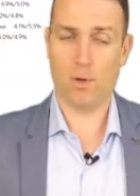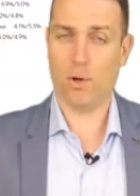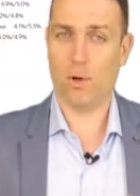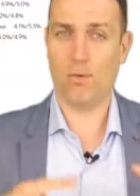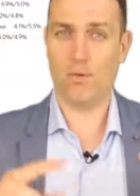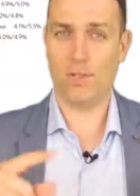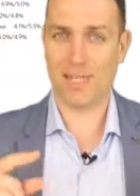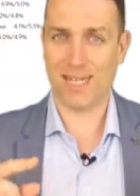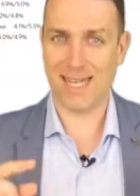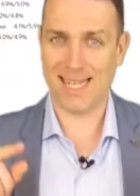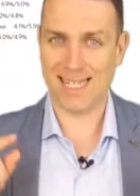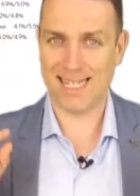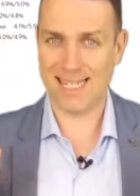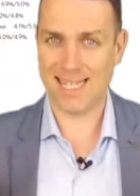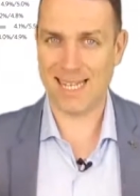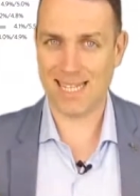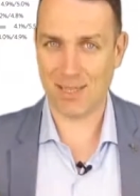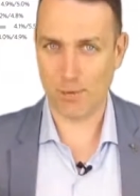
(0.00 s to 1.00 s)
over the
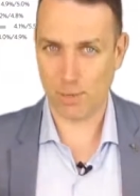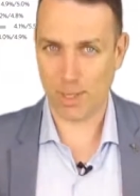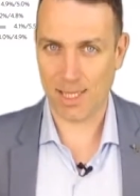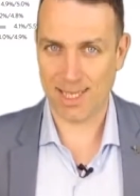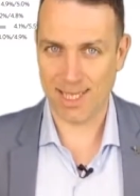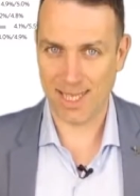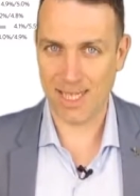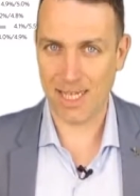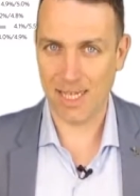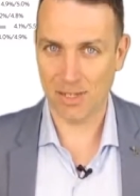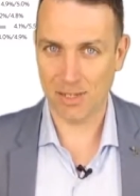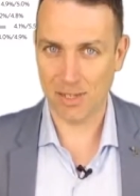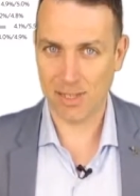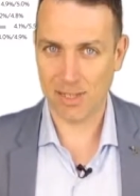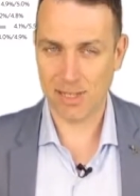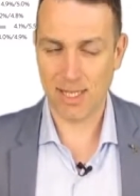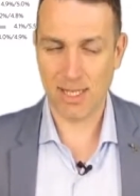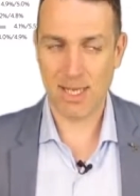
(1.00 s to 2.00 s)
next 10-20
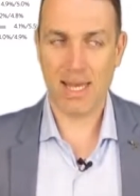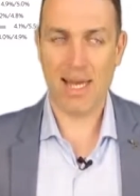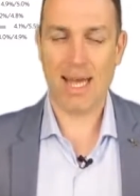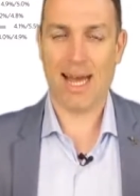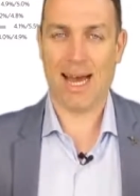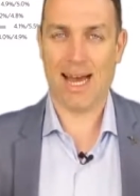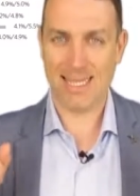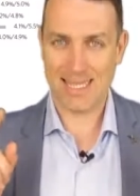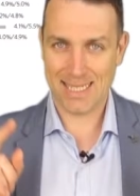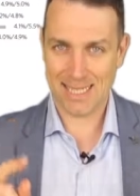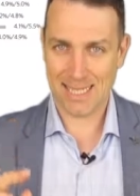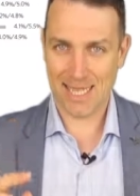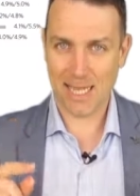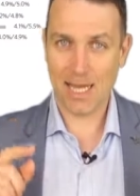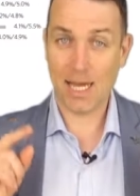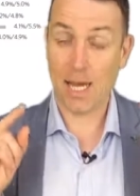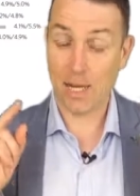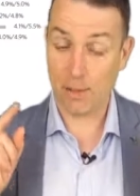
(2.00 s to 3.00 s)
years.
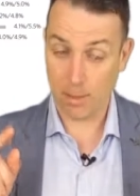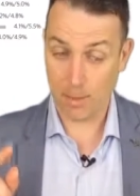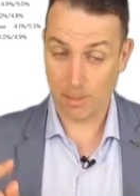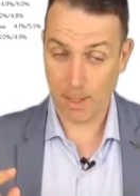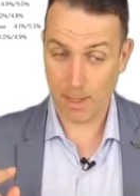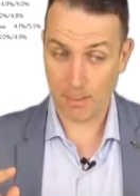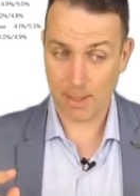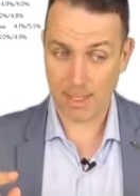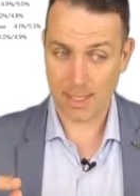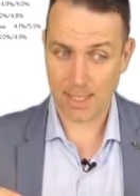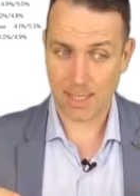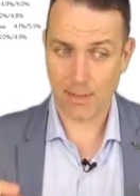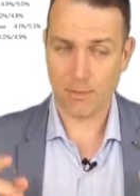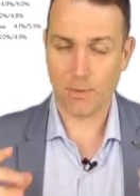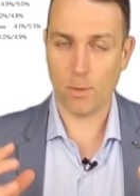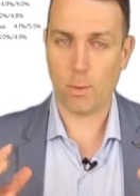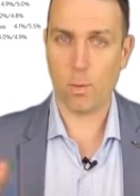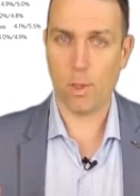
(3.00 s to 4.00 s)
I repeat
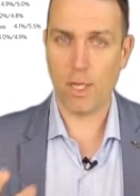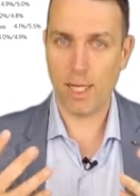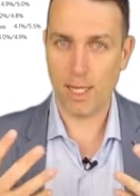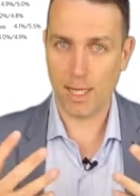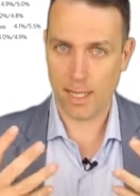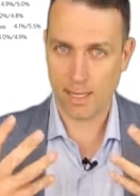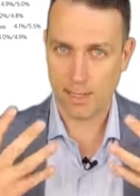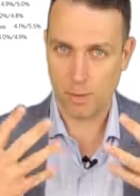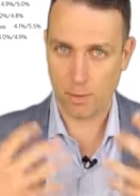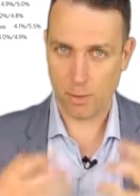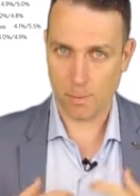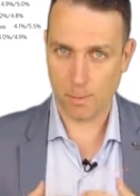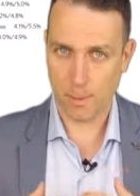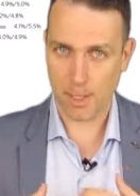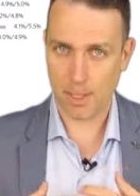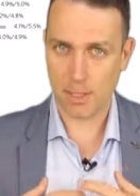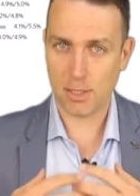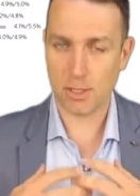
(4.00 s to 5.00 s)
myself, we as
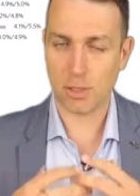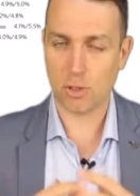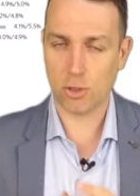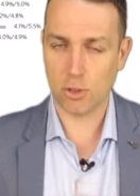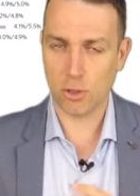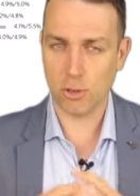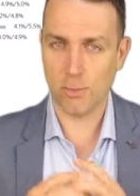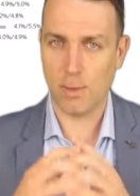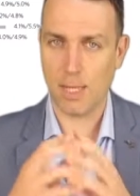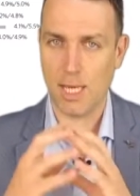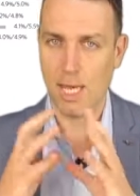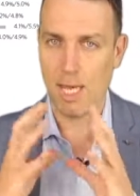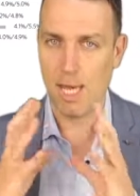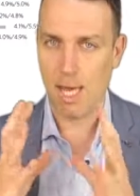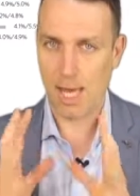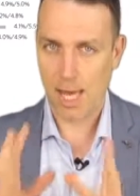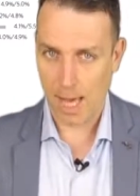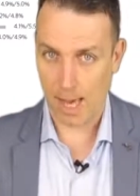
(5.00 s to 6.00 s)
Europeans should
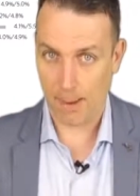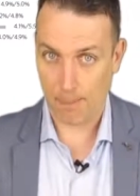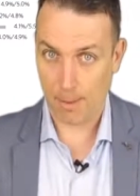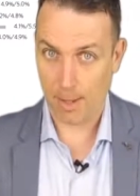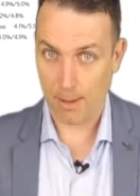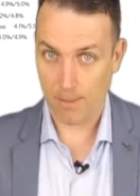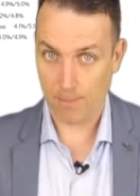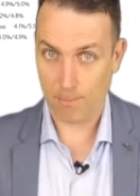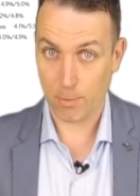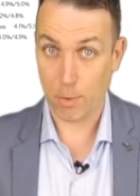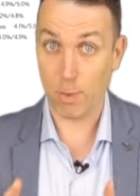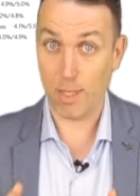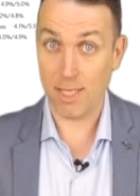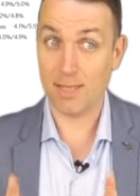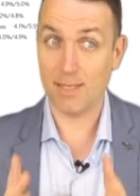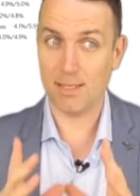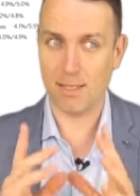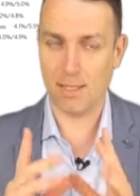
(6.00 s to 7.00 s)
be happy with